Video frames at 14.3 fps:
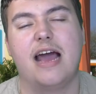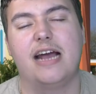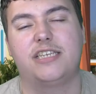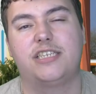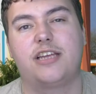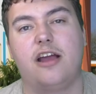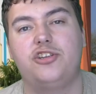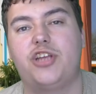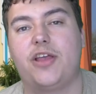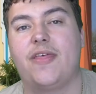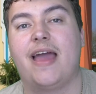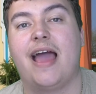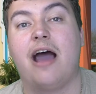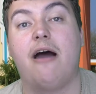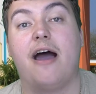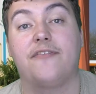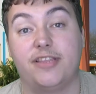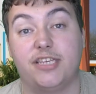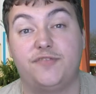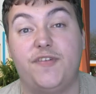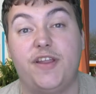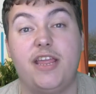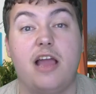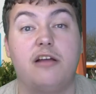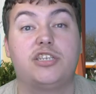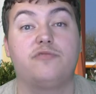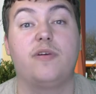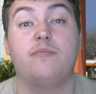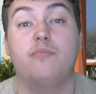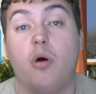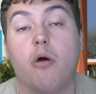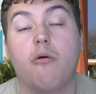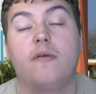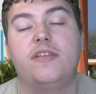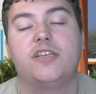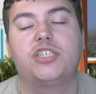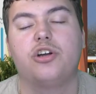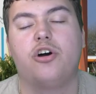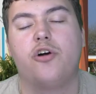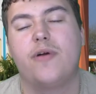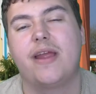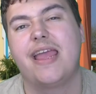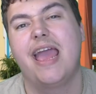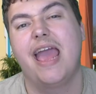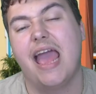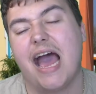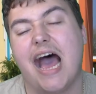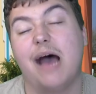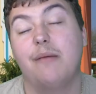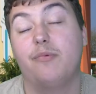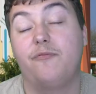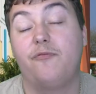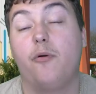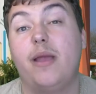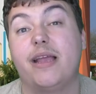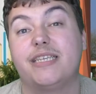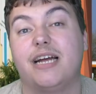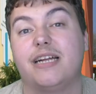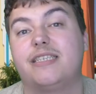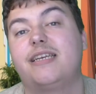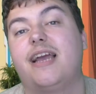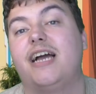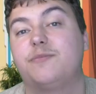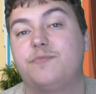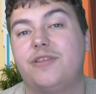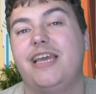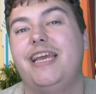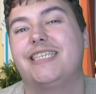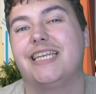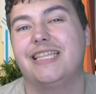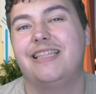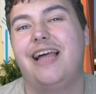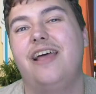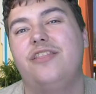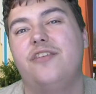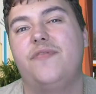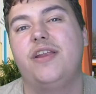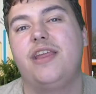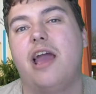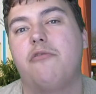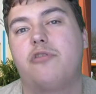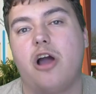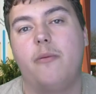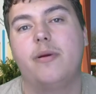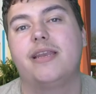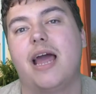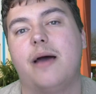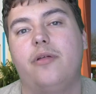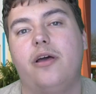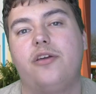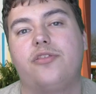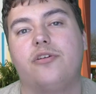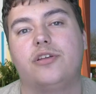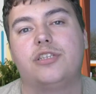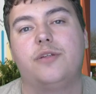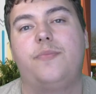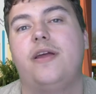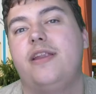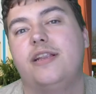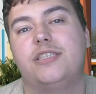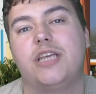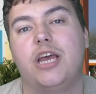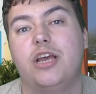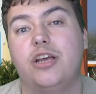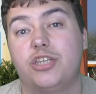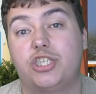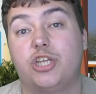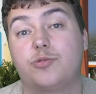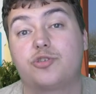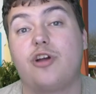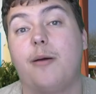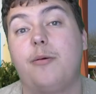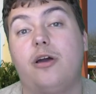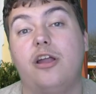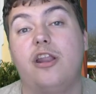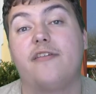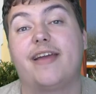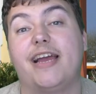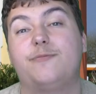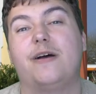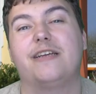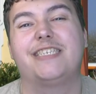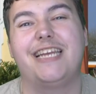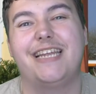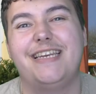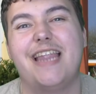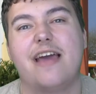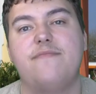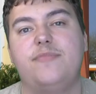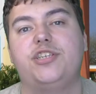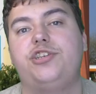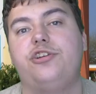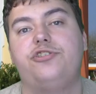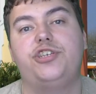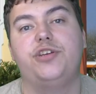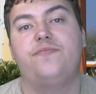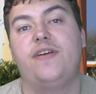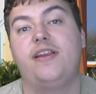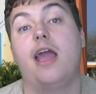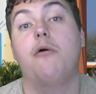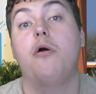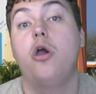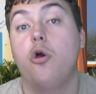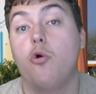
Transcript: uh, so go and check that out after this video to read more on this story. Uh, before we get started guys please like the the video, comment down below your thoughts and opinions, subscribe and click the notification bell so you never miss YouTube video.